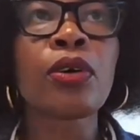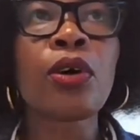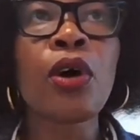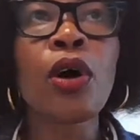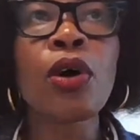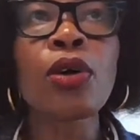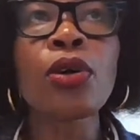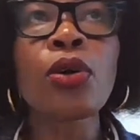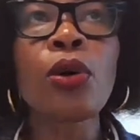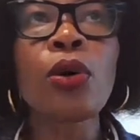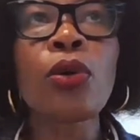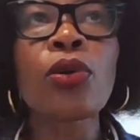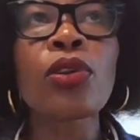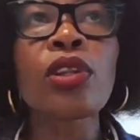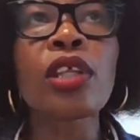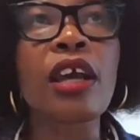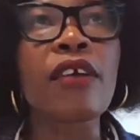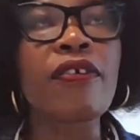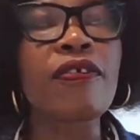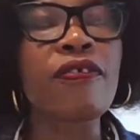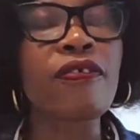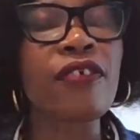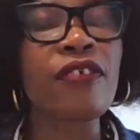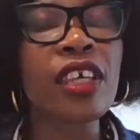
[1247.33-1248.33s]
gone on
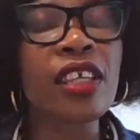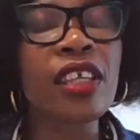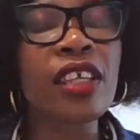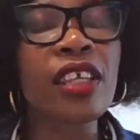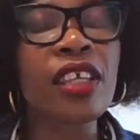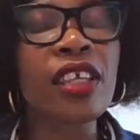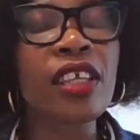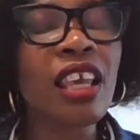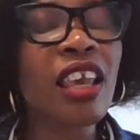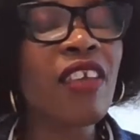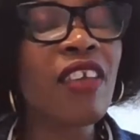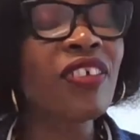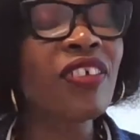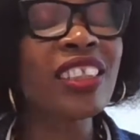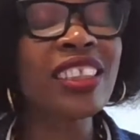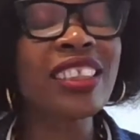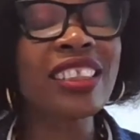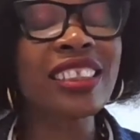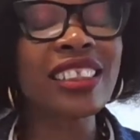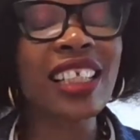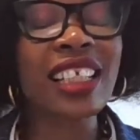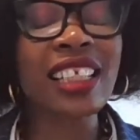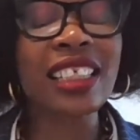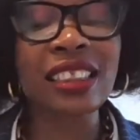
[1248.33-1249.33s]
their fifth, even
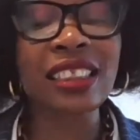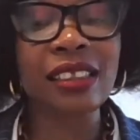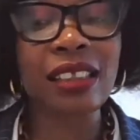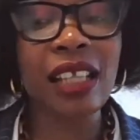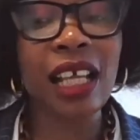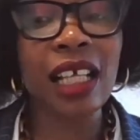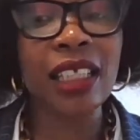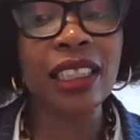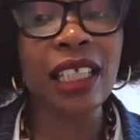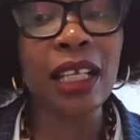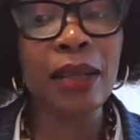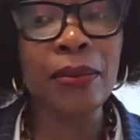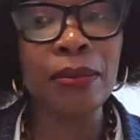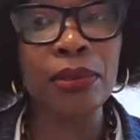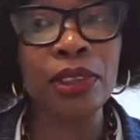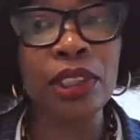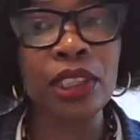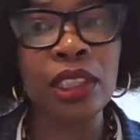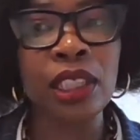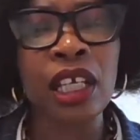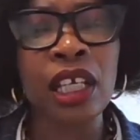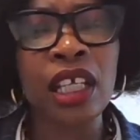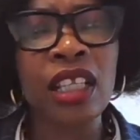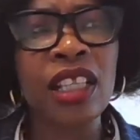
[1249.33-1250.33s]
sixth
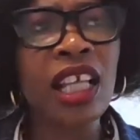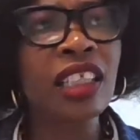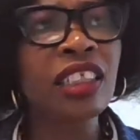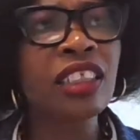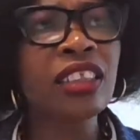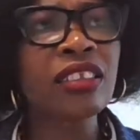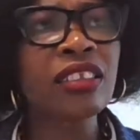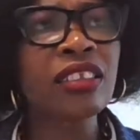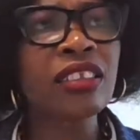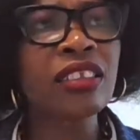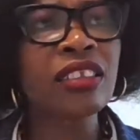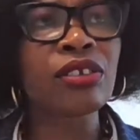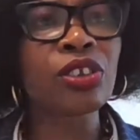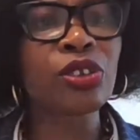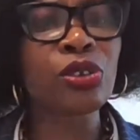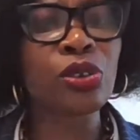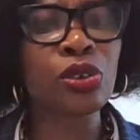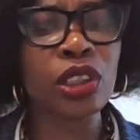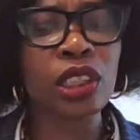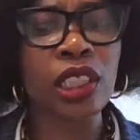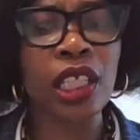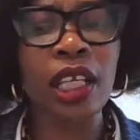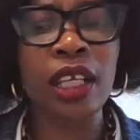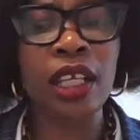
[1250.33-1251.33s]
attempt. Yeah. That is not to
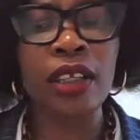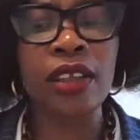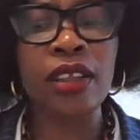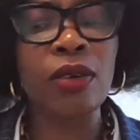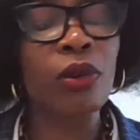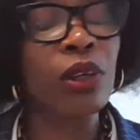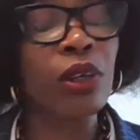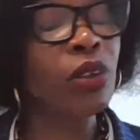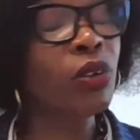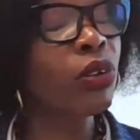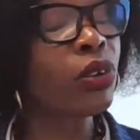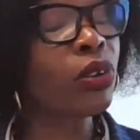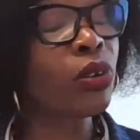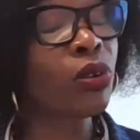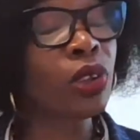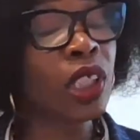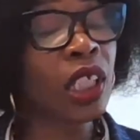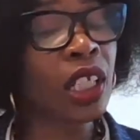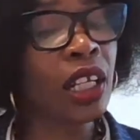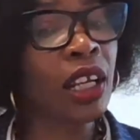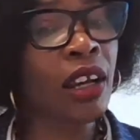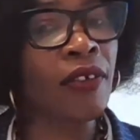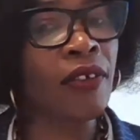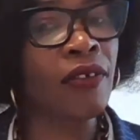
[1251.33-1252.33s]
say they were not
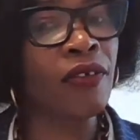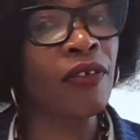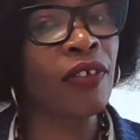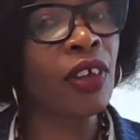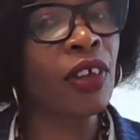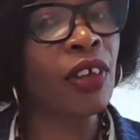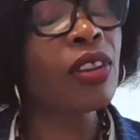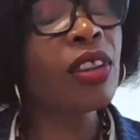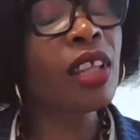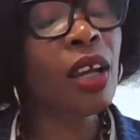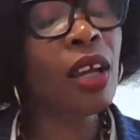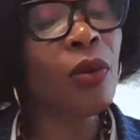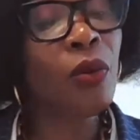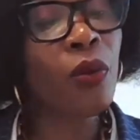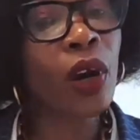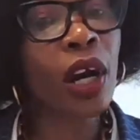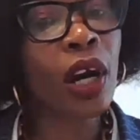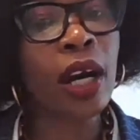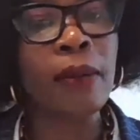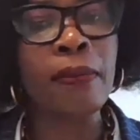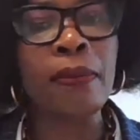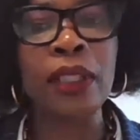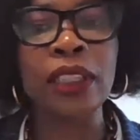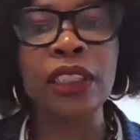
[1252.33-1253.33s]
good enough. They
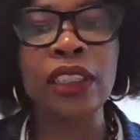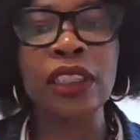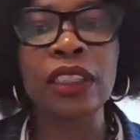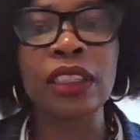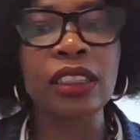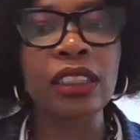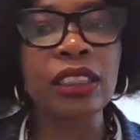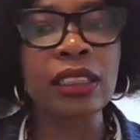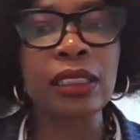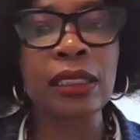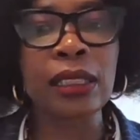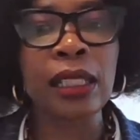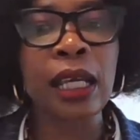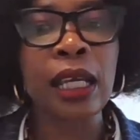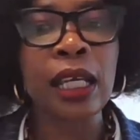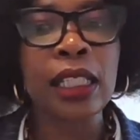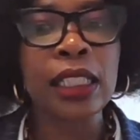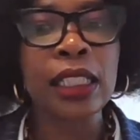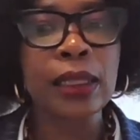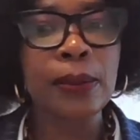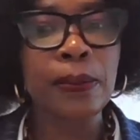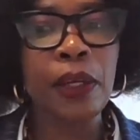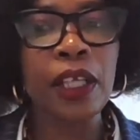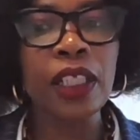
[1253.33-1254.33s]
were, but it's just
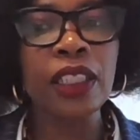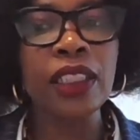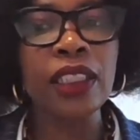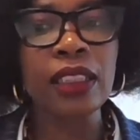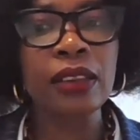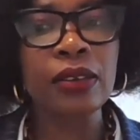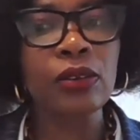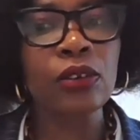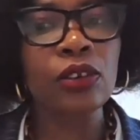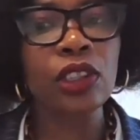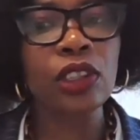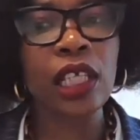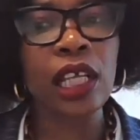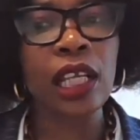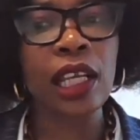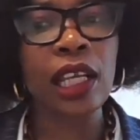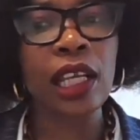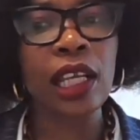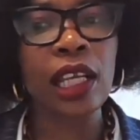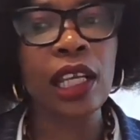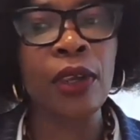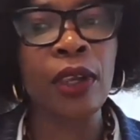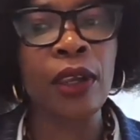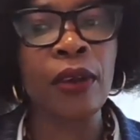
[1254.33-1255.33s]
space is not
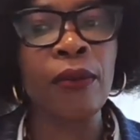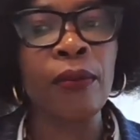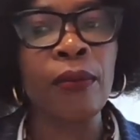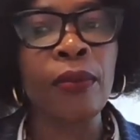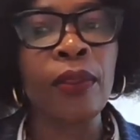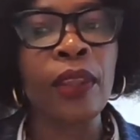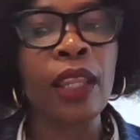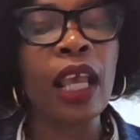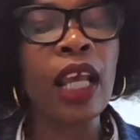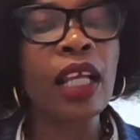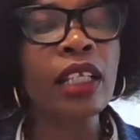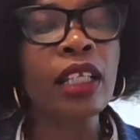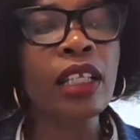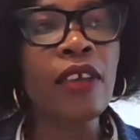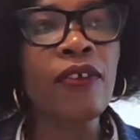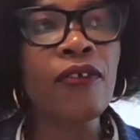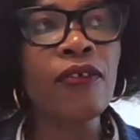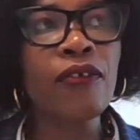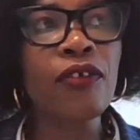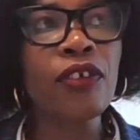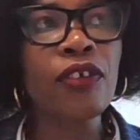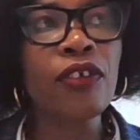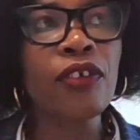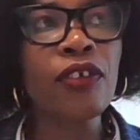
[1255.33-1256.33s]
allowing. And
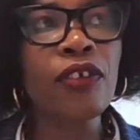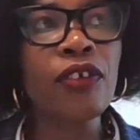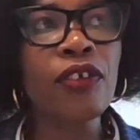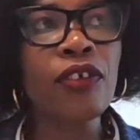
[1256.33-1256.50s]
if